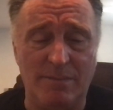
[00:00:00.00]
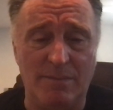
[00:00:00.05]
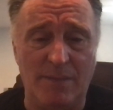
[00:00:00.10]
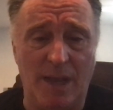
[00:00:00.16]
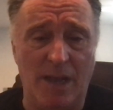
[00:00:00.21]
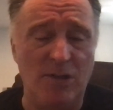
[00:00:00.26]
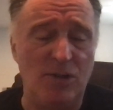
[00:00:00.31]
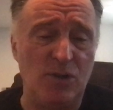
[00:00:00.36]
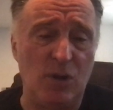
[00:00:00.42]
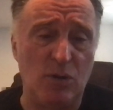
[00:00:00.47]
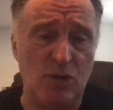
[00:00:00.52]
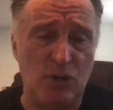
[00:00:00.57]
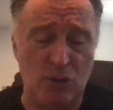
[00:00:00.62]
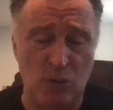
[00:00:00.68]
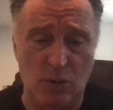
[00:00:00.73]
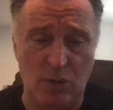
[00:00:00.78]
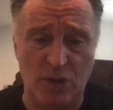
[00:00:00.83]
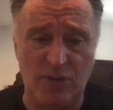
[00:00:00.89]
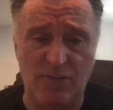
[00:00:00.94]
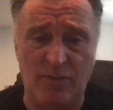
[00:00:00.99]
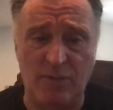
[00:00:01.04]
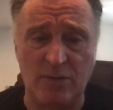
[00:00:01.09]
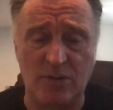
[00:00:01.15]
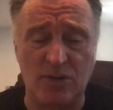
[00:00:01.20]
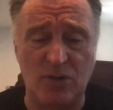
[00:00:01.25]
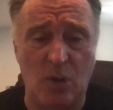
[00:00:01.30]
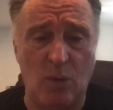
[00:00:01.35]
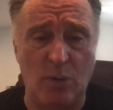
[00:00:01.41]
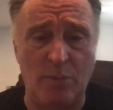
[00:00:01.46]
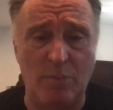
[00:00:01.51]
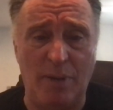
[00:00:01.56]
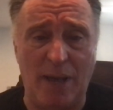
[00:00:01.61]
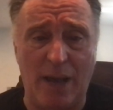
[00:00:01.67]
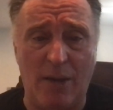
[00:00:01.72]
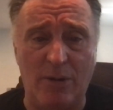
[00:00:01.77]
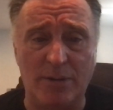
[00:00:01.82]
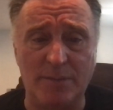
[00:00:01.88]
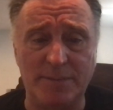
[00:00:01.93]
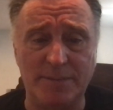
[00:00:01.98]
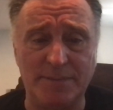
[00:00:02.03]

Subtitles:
And there's no shortage for tone and power.